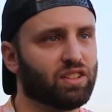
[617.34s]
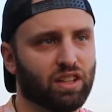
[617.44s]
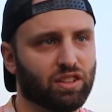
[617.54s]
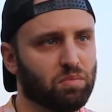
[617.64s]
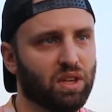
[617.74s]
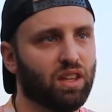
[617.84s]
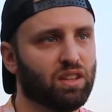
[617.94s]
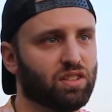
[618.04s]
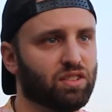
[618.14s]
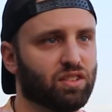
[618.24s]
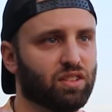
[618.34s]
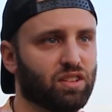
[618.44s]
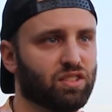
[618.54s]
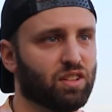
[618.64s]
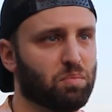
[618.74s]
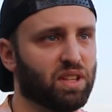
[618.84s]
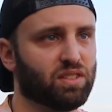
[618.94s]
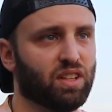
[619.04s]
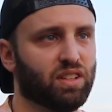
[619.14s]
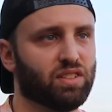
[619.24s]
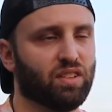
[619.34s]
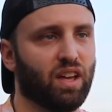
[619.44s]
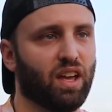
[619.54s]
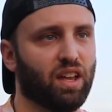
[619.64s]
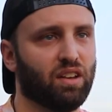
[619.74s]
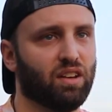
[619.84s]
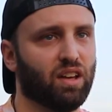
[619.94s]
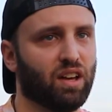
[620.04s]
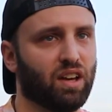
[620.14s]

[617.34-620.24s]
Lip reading: I said, to me, this is a business, and